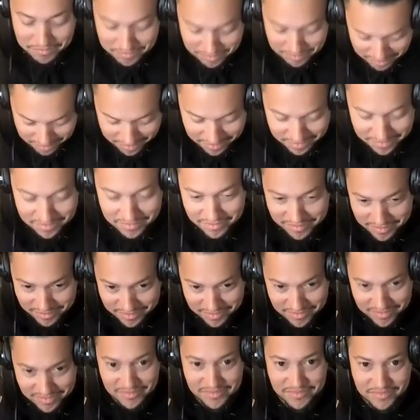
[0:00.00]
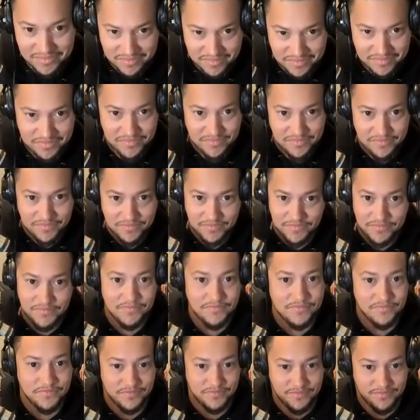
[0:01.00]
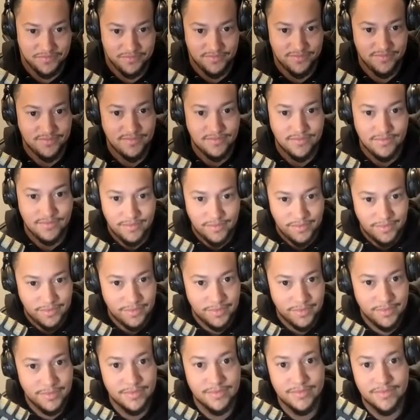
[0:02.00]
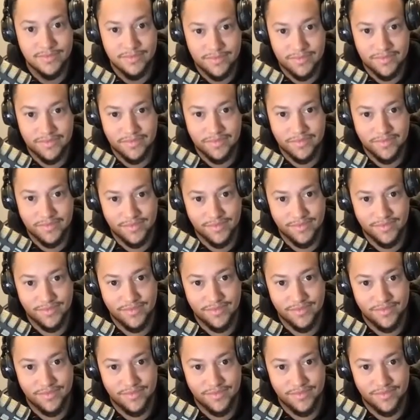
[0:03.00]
(silent)